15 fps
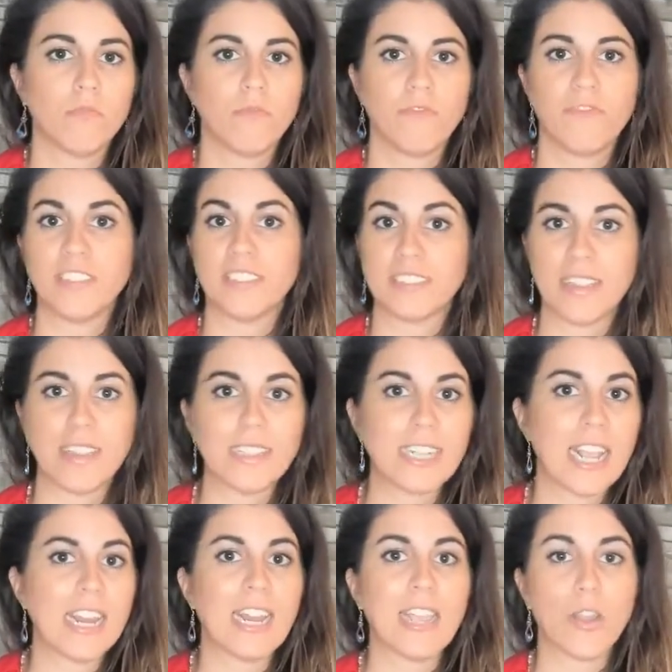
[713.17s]

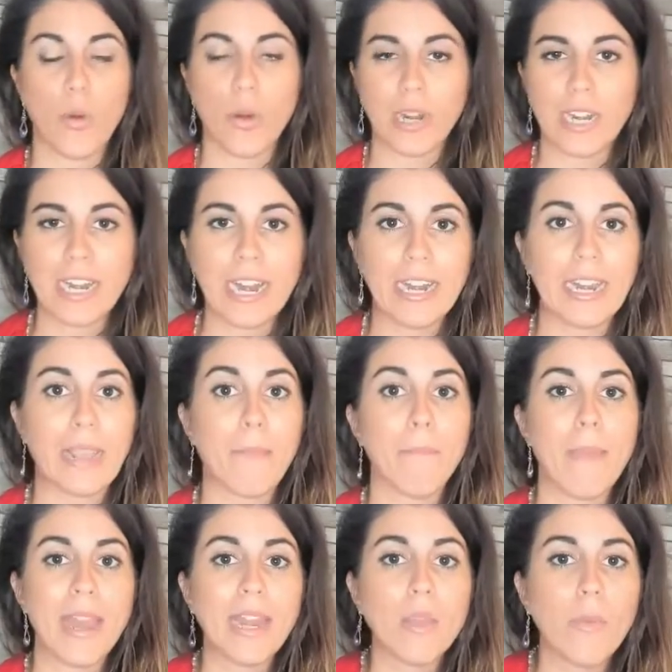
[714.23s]
facilitating, coordinating
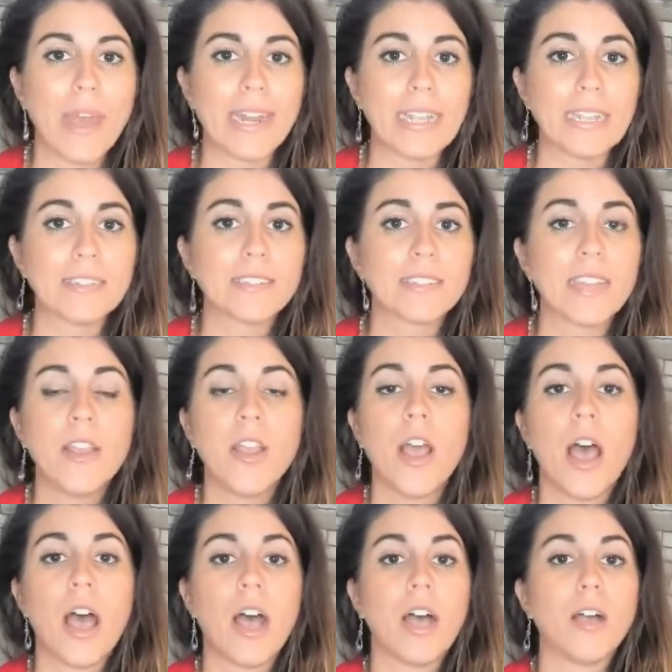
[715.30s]
many weddings.
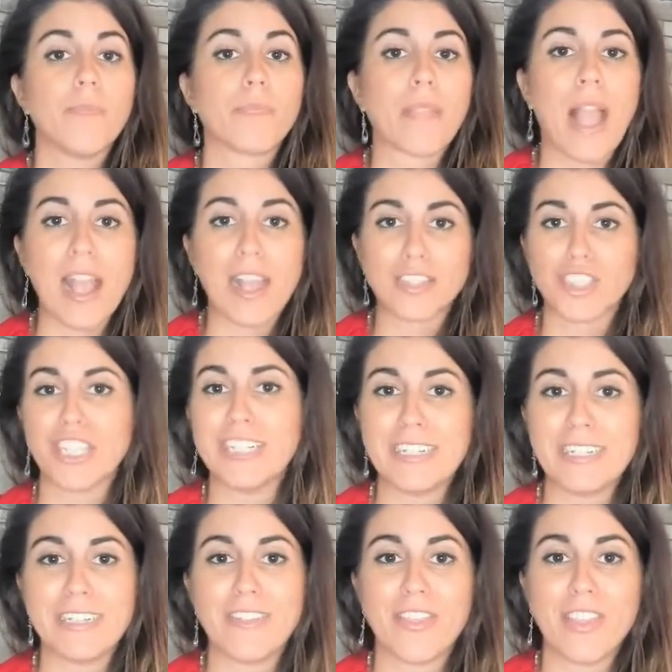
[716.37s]
I actually
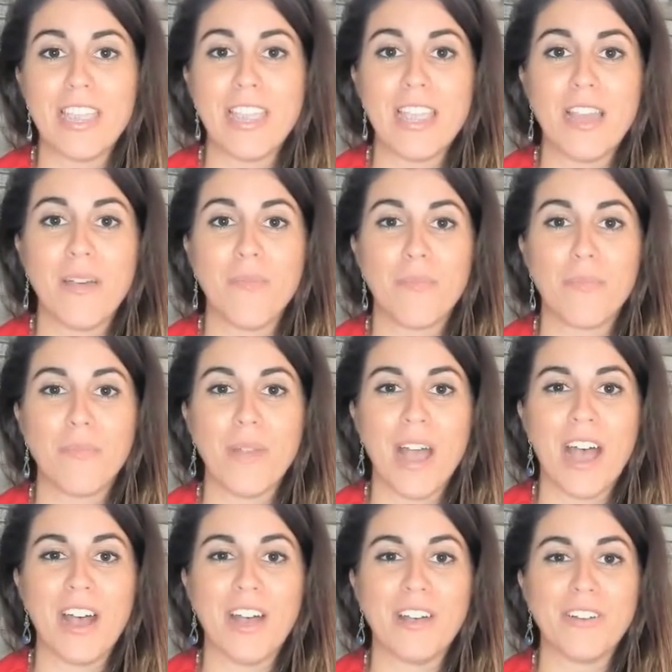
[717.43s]
did
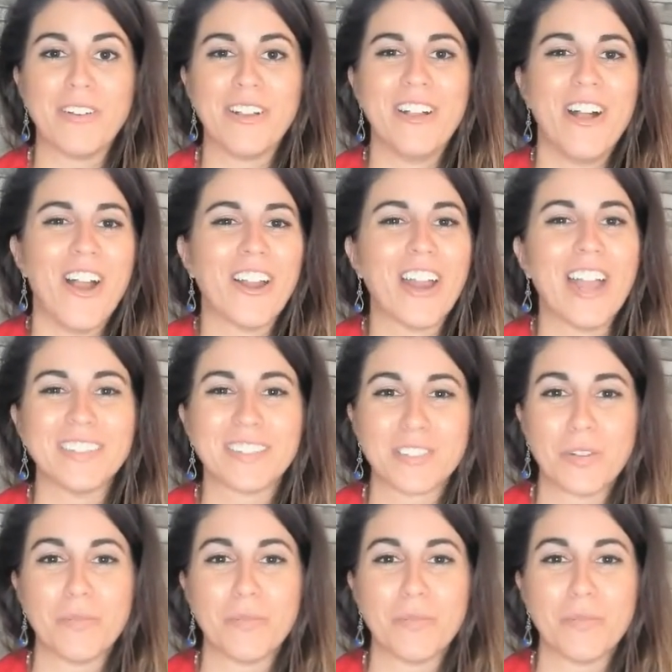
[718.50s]
our high school